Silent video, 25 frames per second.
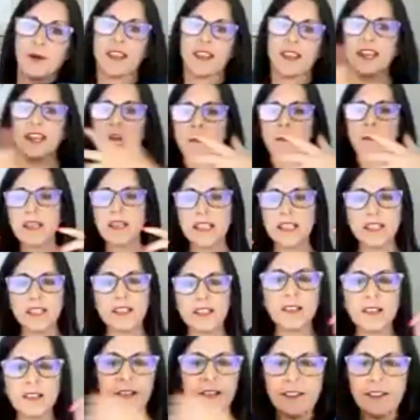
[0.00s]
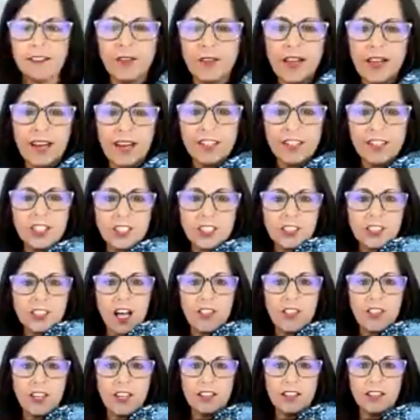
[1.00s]
And then I'm in wait, I just saw
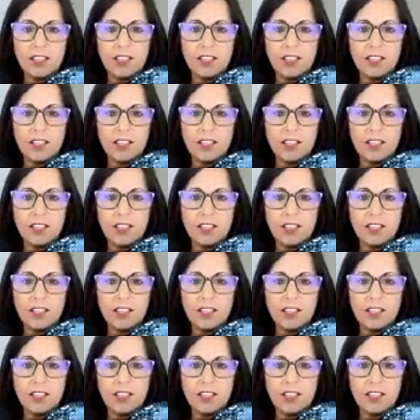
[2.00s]
that.